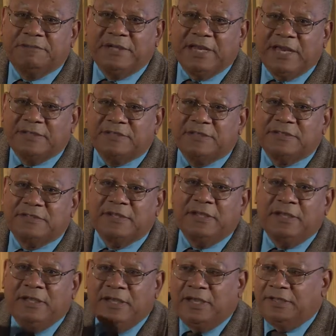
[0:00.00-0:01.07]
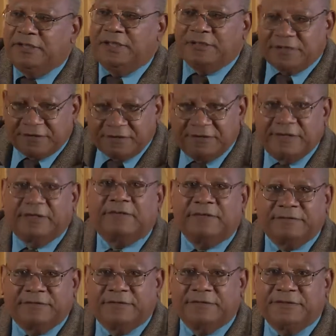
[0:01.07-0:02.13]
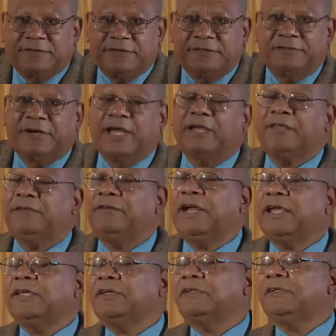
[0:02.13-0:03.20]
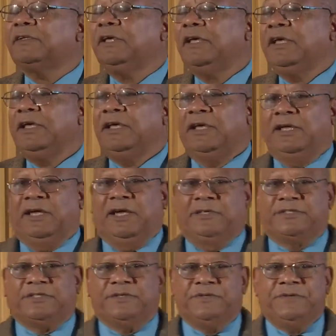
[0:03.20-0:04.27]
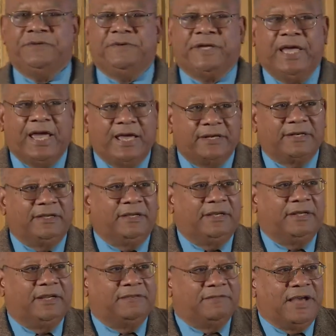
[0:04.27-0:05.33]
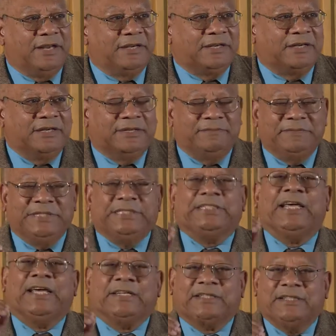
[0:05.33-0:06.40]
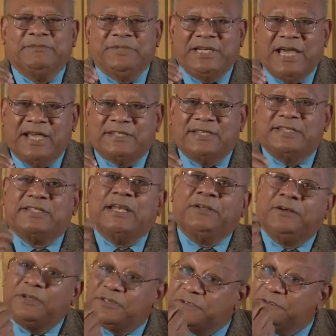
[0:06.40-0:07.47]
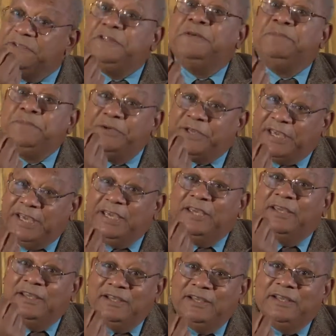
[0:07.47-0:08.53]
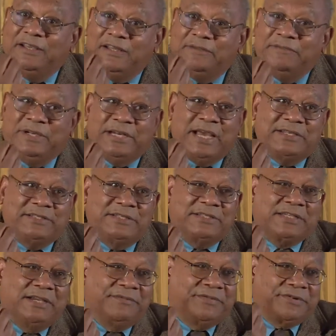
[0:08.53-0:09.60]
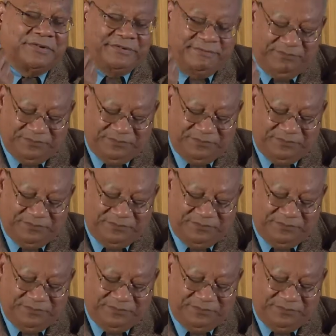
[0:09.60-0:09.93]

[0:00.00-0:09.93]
molasses and they turn it. You, you, you, rack, you rack it. And so you can, in Havana Club, detect the molasses. And also in the bouquet, the molasses come through.